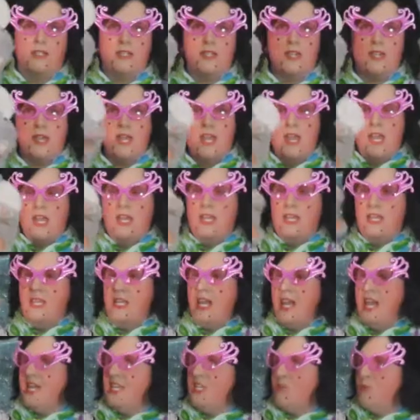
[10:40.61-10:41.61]
party?
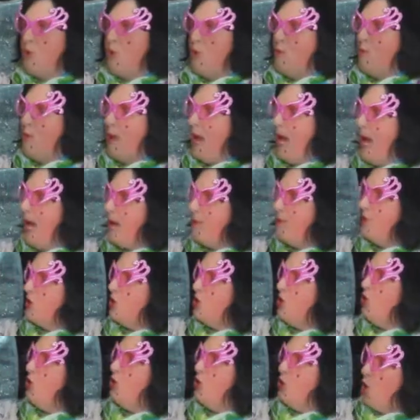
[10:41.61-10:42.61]
Yes, well,
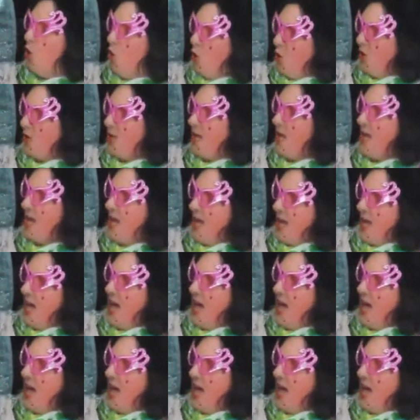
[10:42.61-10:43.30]
perhaps you could